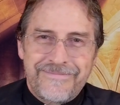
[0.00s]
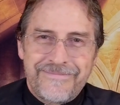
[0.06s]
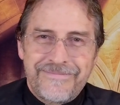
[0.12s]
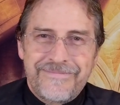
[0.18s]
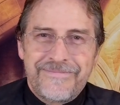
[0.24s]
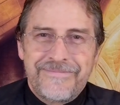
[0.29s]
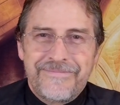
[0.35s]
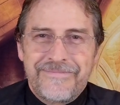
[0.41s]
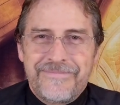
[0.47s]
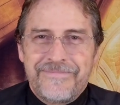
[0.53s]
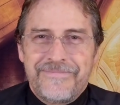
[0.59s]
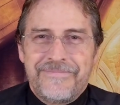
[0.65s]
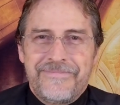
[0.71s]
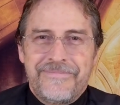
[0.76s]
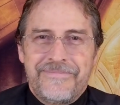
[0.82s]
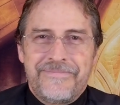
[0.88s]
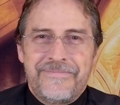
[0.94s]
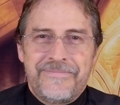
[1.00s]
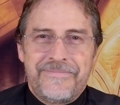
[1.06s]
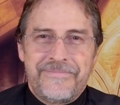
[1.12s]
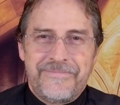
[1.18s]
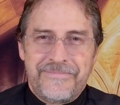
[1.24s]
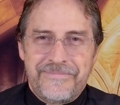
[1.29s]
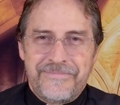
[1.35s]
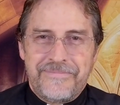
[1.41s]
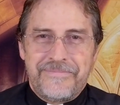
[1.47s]

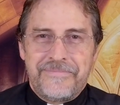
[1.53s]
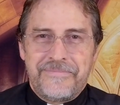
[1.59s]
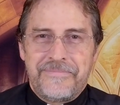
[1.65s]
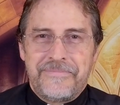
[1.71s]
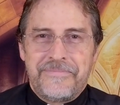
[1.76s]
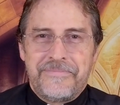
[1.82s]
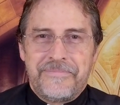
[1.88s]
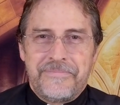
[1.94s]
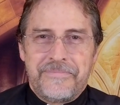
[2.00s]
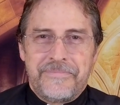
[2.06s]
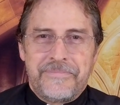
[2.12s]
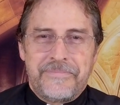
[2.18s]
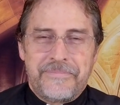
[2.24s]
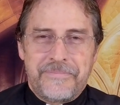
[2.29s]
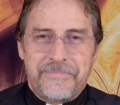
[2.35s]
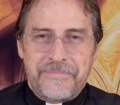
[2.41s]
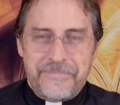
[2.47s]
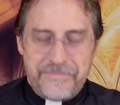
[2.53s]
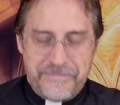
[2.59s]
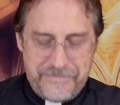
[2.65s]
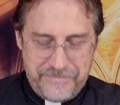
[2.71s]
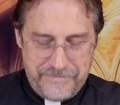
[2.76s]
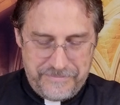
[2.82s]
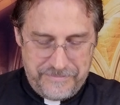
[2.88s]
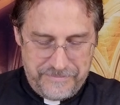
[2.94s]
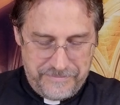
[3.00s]

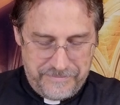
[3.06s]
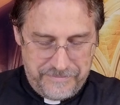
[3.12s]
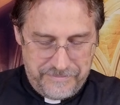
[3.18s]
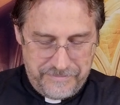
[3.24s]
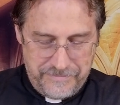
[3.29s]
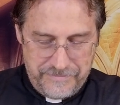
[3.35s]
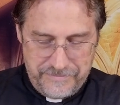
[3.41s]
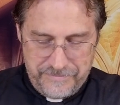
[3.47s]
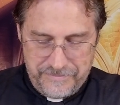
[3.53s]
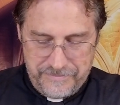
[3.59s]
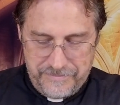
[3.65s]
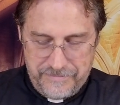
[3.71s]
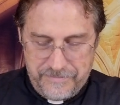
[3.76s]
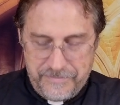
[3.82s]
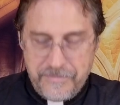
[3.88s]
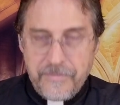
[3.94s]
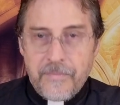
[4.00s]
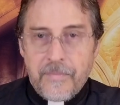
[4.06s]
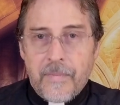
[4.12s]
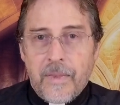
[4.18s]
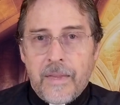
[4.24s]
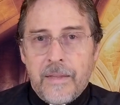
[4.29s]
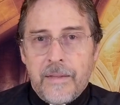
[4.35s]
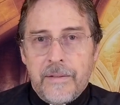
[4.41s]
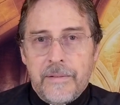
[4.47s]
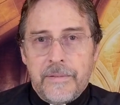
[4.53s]

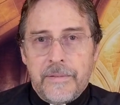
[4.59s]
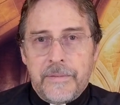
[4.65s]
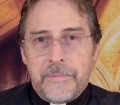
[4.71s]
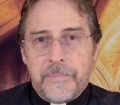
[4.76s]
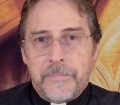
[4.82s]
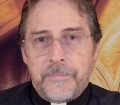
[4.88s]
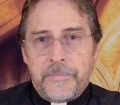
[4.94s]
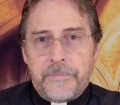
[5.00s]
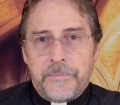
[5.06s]
[no speech]